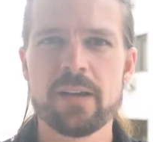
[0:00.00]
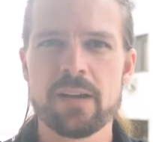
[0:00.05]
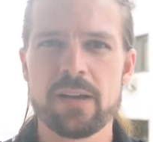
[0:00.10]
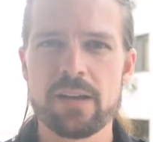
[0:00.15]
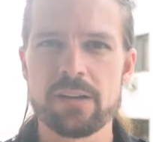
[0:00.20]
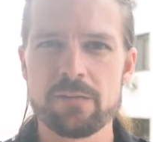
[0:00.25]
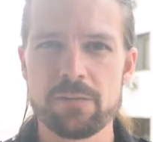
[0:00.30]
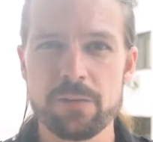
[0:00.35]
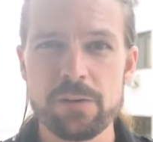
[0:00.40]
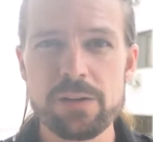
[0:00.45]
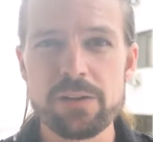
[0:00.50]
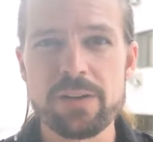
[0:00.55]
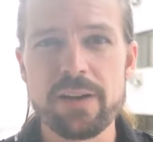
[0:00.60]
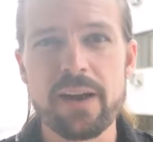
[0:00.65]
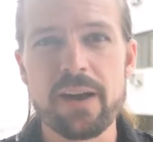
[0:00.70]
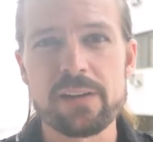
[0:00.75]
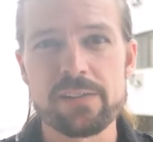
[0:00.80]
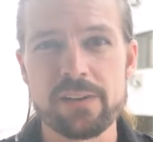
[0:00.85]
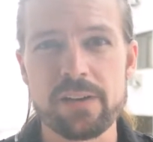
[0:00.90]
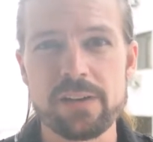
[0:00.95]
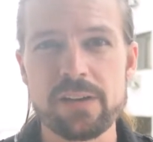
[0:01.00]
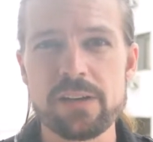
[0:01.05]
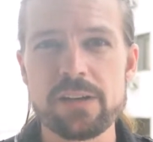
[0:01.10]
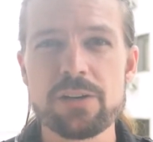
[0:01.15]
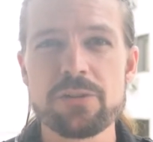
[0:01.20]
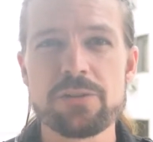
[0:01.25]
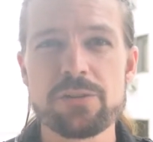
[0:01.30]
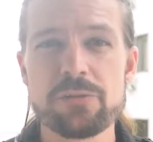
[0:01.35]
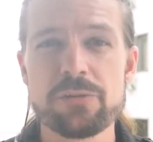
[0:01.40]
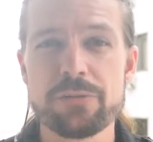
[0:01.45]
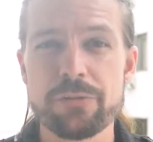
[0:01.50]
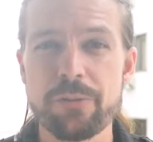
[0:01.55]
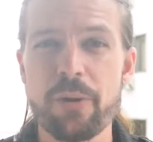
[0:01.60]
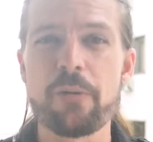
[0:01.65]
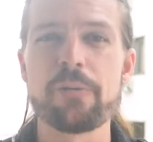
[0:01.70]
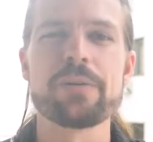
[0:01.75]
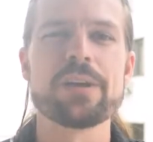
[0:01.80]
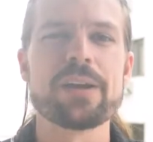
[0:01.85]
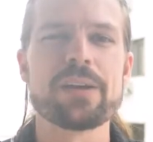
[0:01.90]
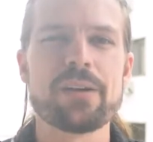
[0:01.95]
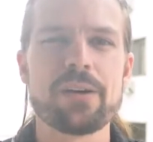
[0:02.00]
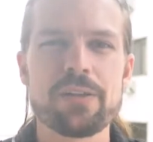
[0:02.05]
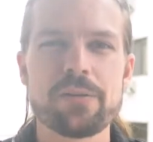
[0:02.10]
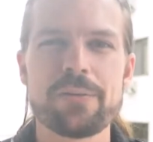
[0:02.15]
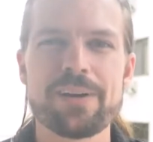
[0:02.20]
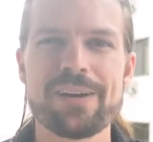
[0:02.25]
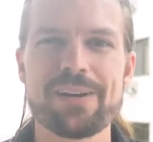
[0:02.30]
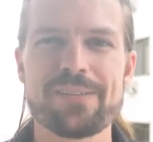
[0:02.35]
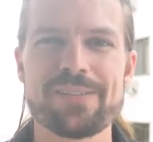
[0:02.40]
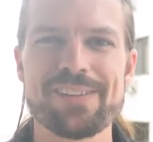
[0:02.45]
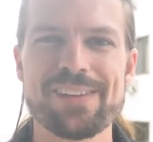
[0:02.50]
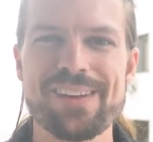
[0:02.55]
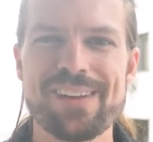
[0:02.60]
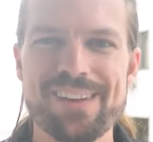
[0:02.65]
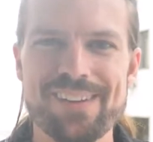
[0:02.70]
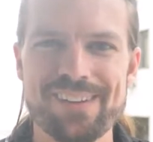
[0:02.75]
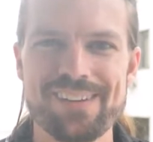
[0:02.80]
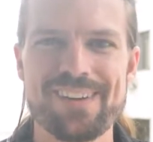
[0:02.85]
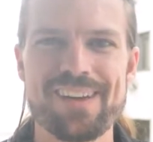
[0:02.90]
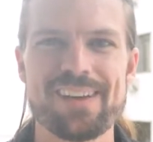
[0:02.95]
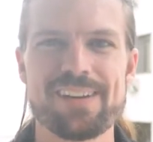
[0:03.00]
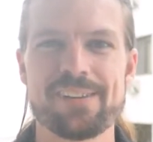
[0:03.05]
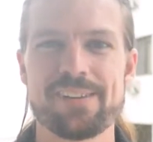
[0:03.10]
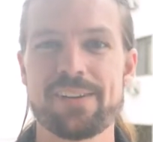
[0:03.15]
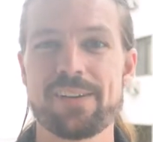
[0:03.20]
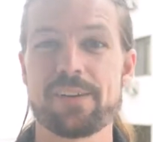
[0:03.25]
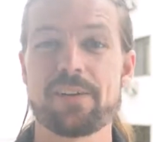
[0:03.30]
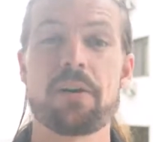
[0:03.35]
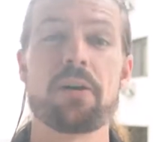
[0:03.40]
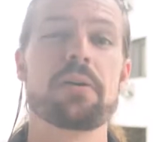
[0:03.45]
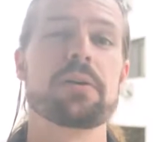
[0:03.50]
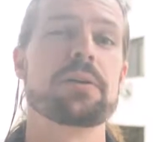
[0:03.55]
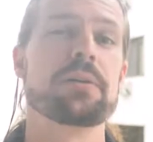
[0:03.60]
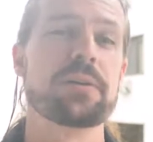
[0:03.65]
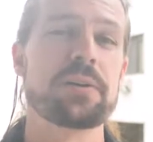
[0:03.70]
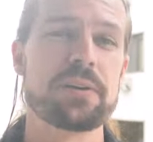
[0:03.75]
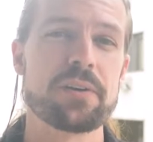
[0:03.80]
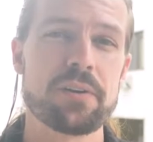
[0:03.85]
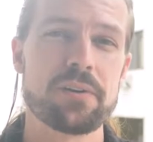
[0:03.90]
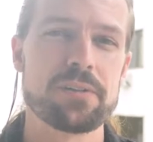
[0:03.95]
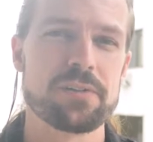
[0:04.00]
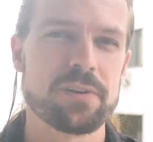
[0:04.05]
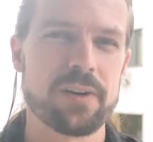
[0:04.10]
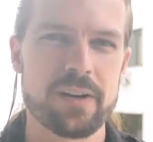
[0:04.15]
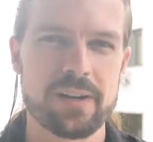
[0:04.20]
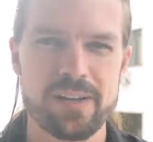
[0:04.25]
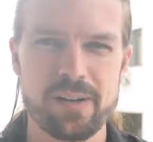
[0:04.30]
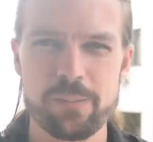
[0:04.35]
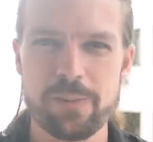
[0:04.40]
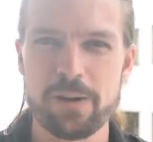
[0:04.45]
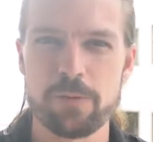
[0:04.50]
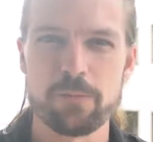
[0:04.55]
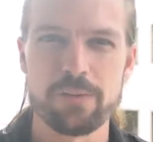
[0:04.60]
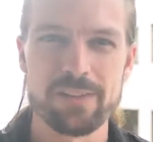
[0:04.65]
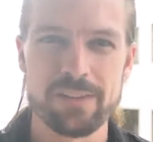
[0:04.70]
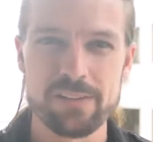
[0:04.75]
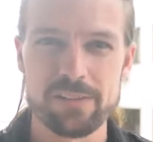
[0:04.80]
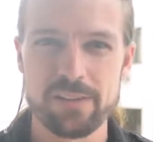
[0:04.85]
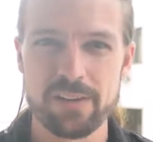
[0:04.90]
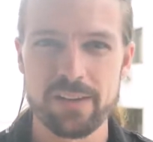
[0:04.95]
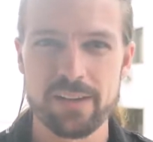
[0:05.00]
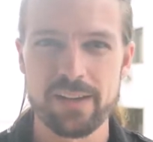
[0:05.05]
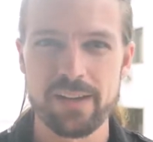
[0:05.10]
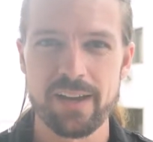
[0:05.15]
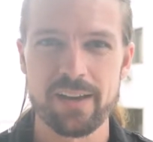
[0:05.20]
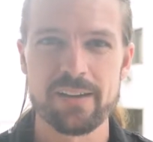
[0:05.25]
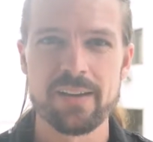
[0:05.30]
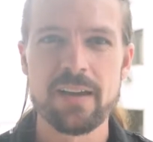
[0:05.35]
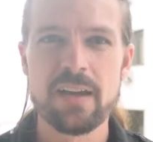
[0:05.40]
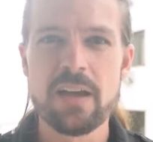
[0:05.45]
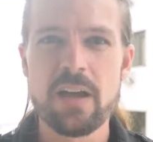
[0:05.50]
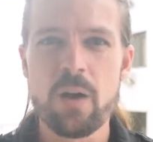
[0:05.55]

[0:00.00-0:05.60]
And for you guys, I can hear you groaning all the way over the internet. You're like, oh, here he goes talking about religion again.